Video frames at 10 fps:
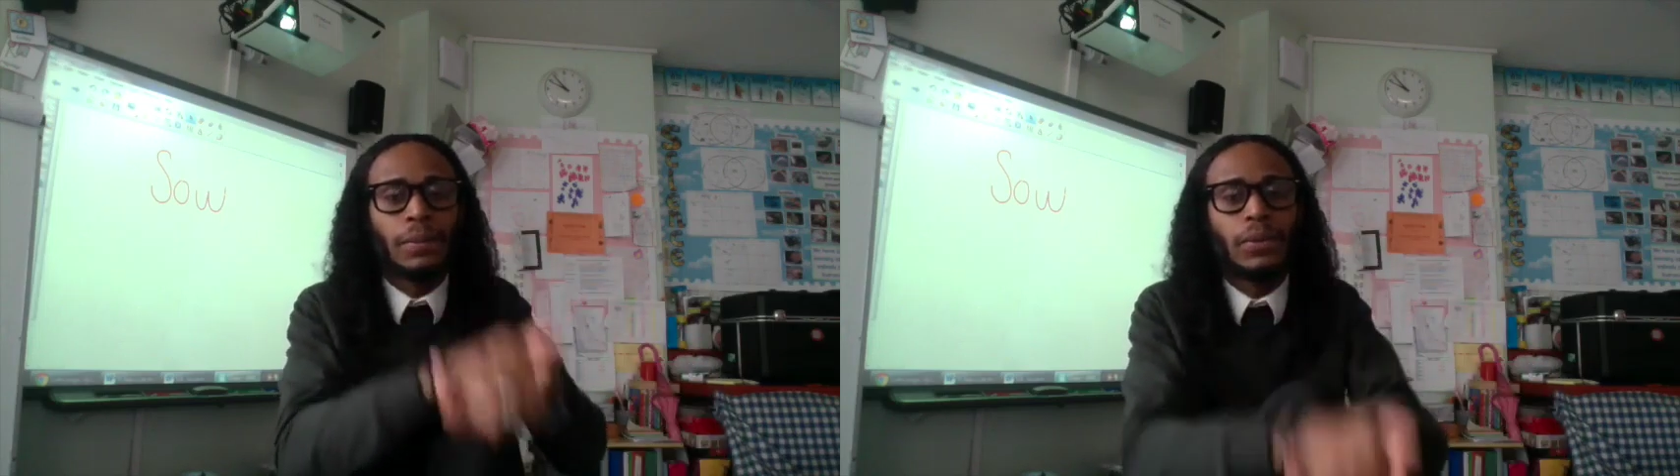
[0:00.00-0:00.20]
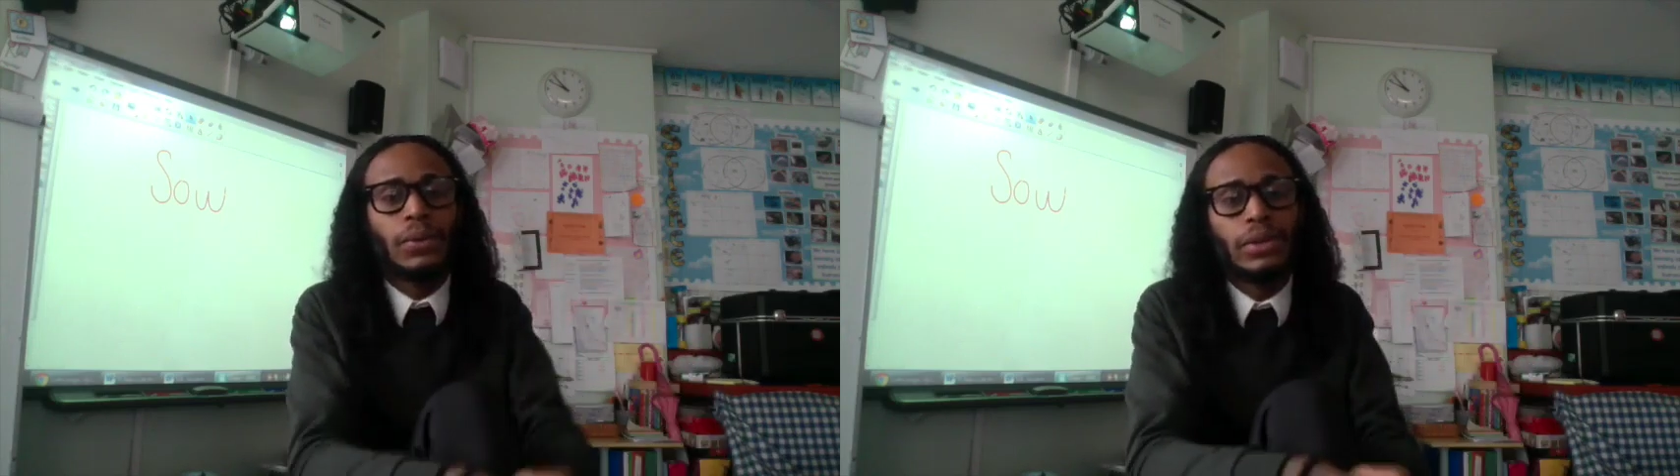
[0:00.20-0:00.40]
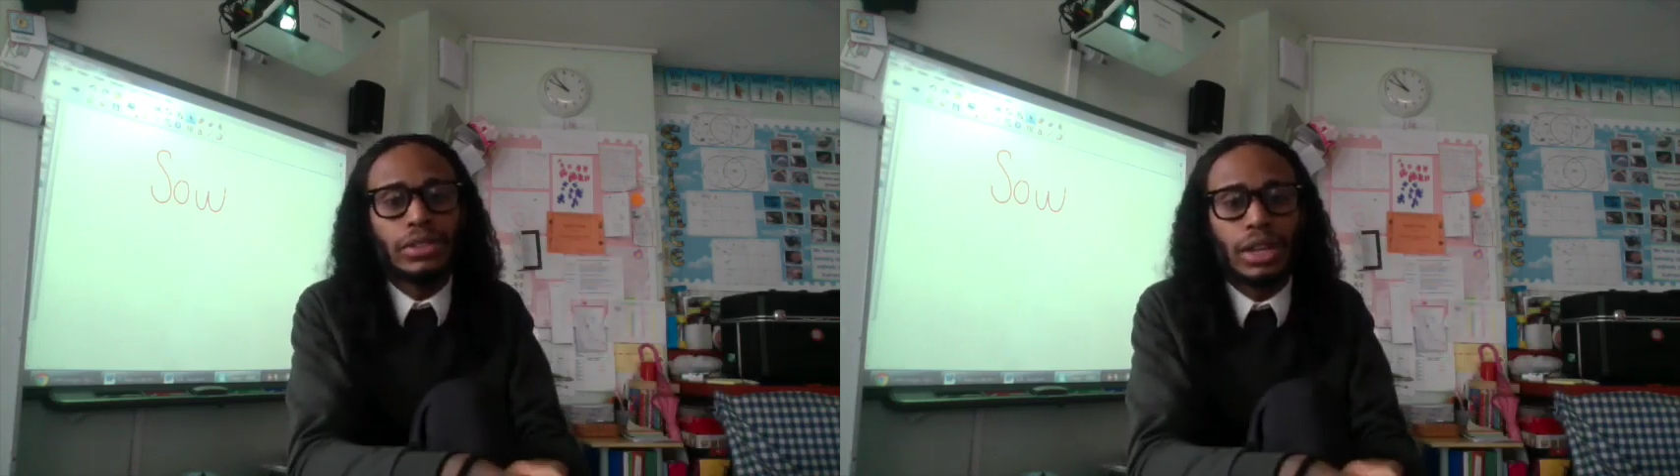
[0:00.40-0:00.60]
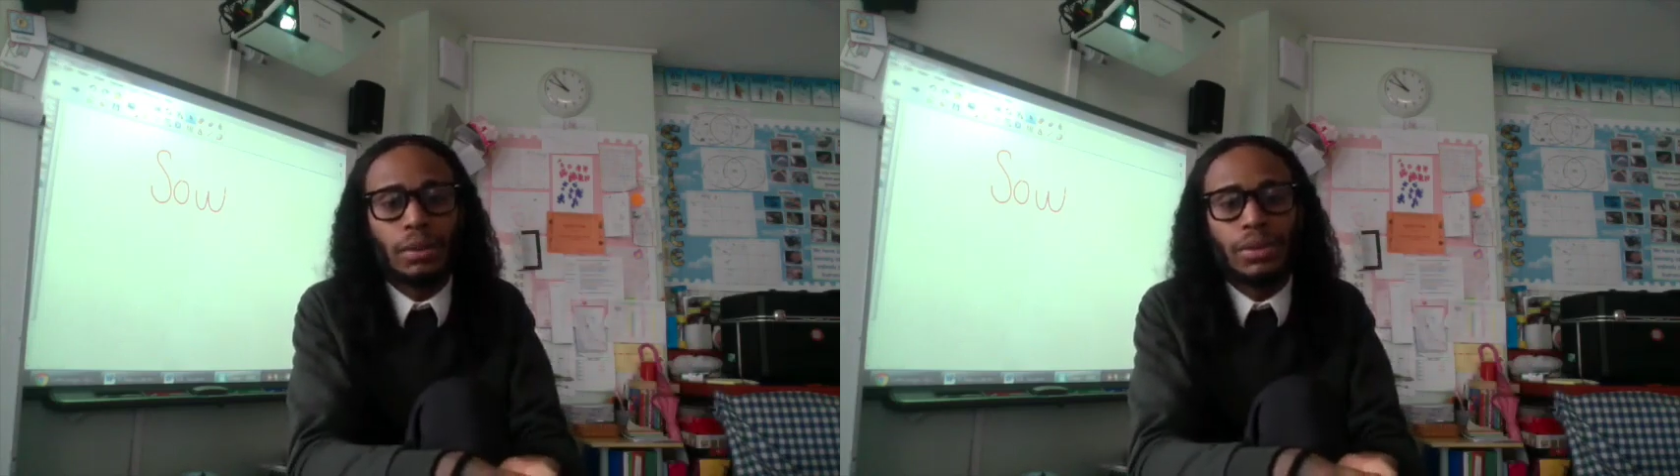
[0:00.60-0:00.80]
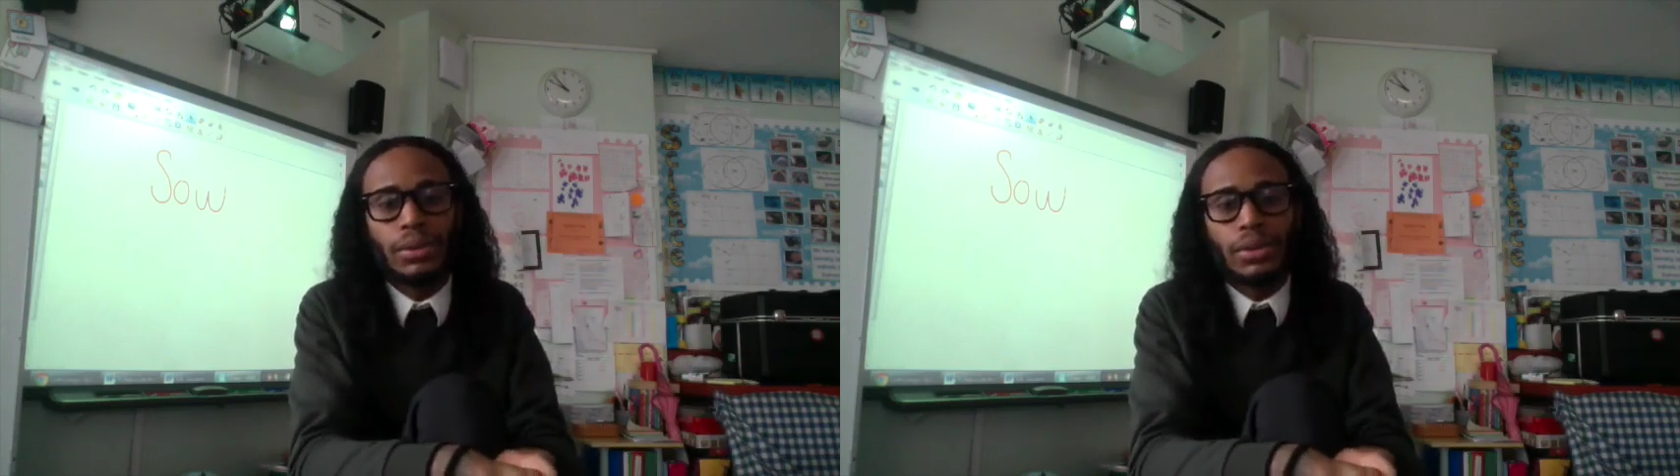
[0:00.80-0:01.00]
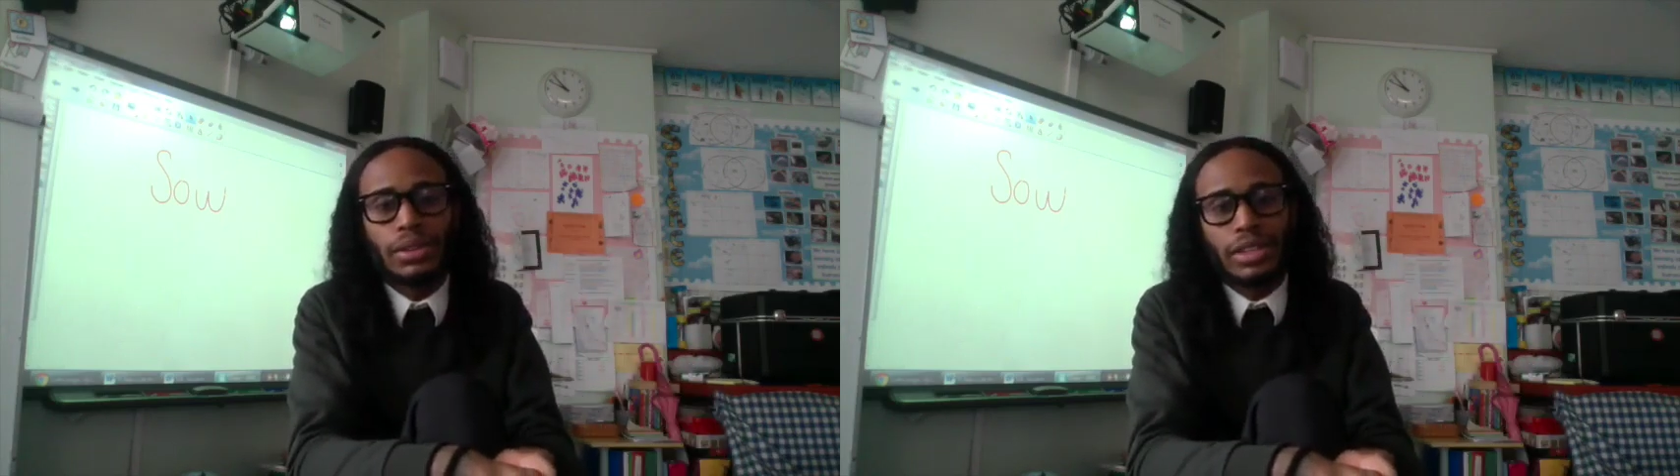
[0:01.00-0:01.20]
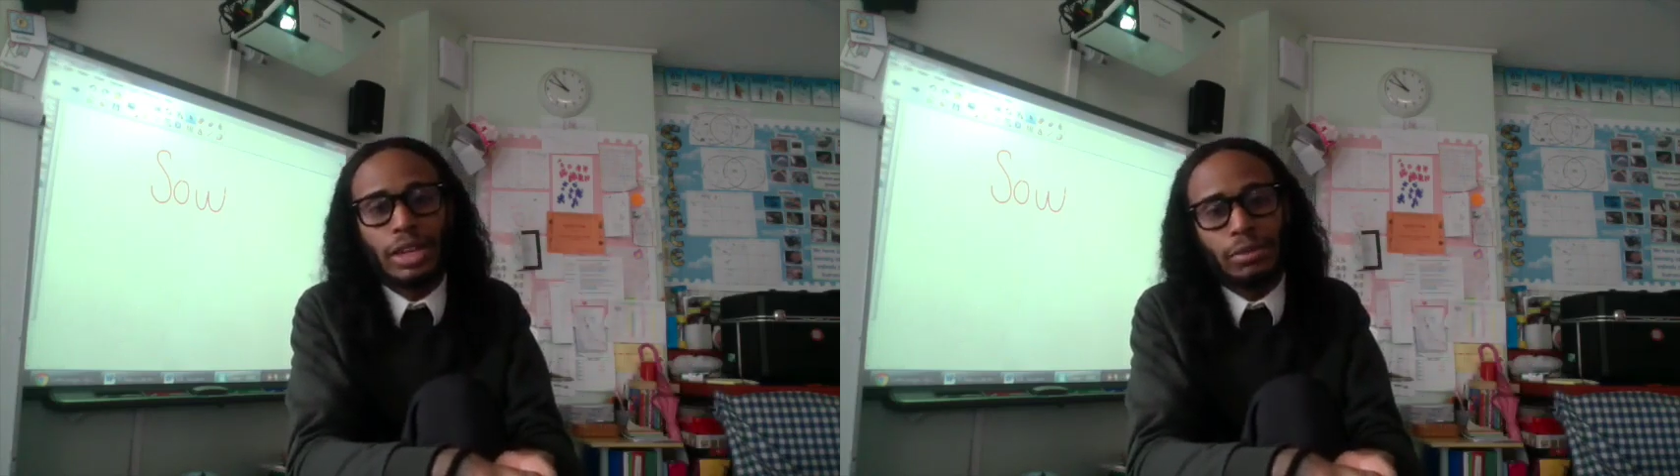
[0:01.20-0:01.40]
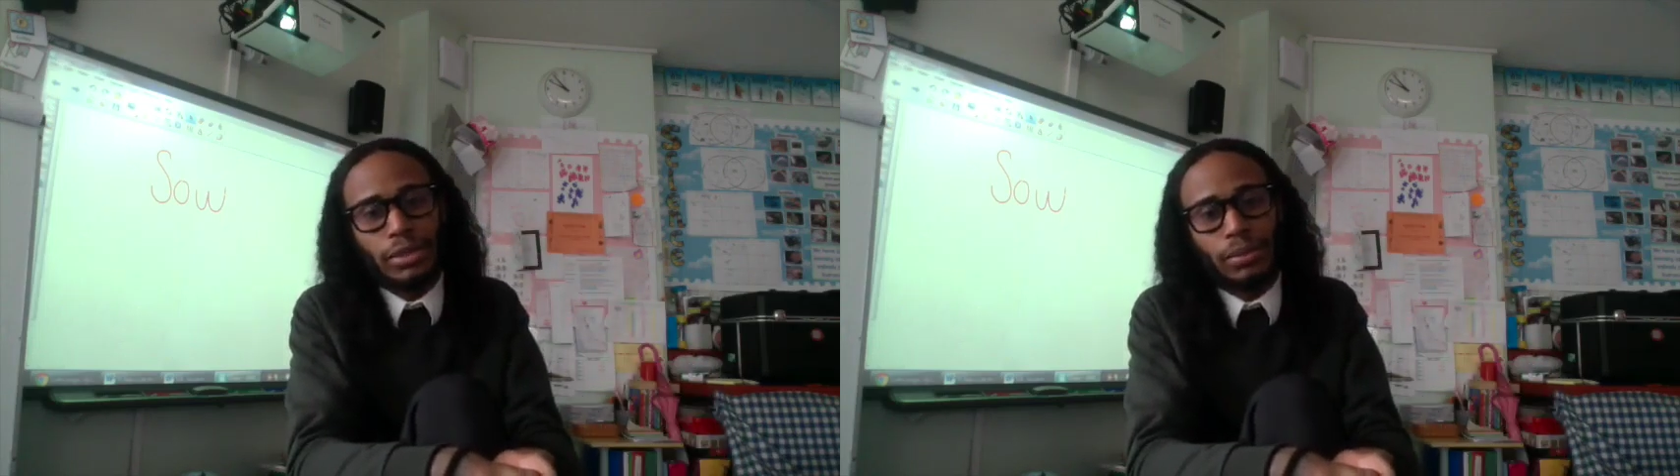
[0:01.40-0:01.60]
Also, with all the
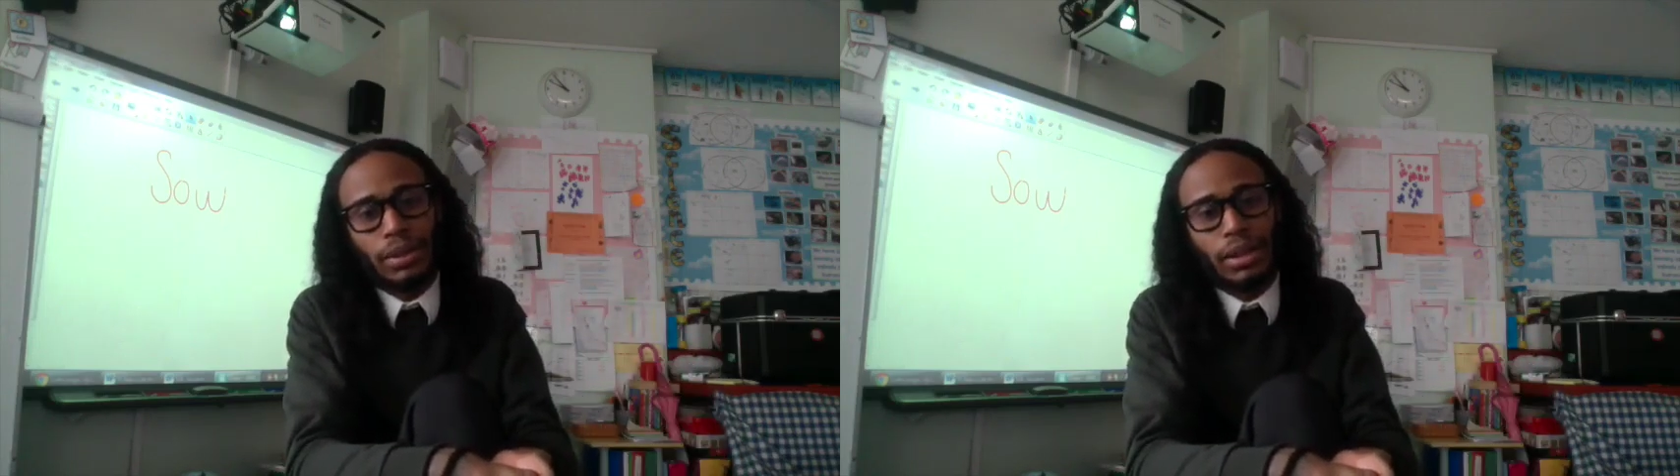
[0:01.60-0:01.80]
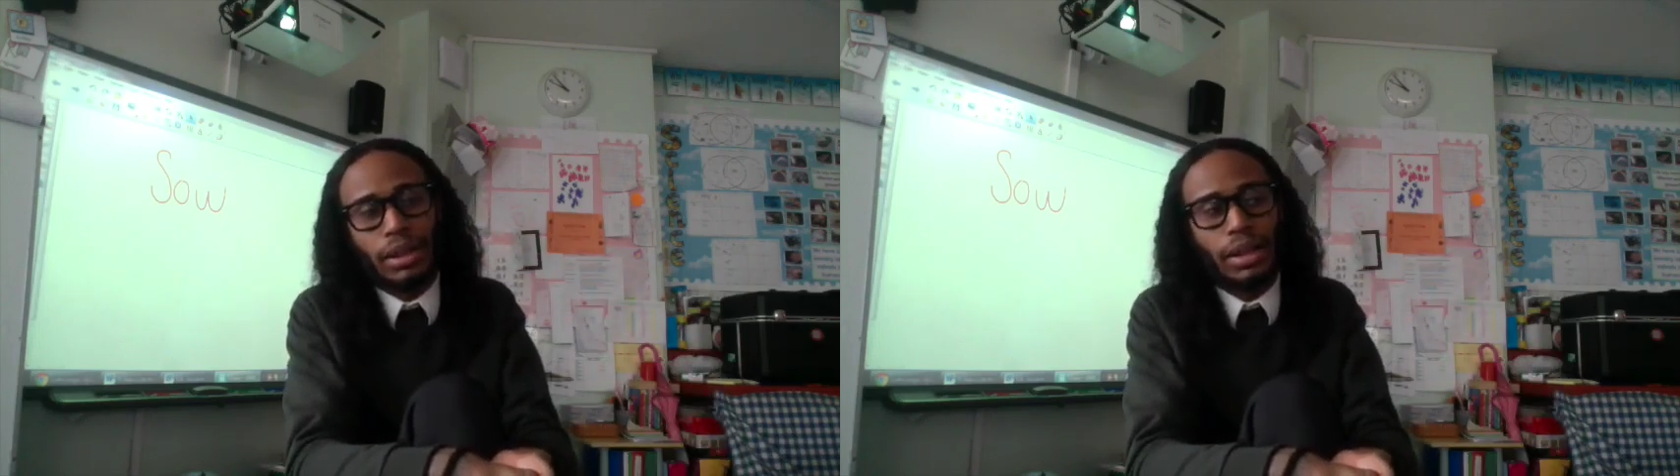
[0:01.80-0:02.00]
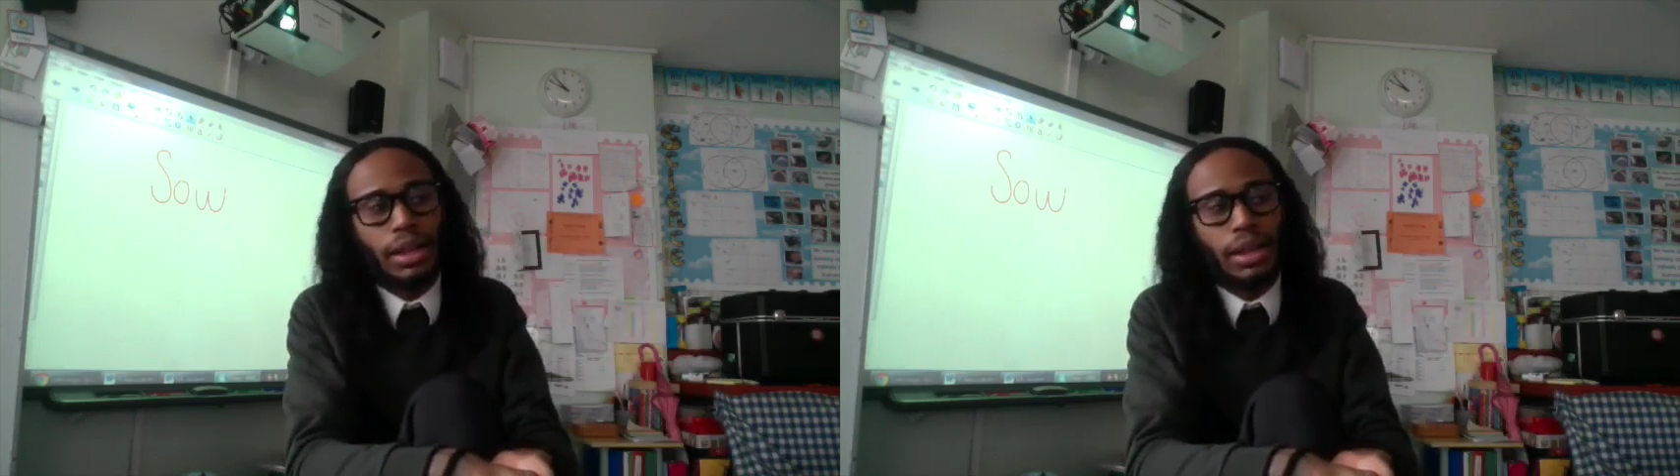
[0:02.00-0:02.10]
schemes of work,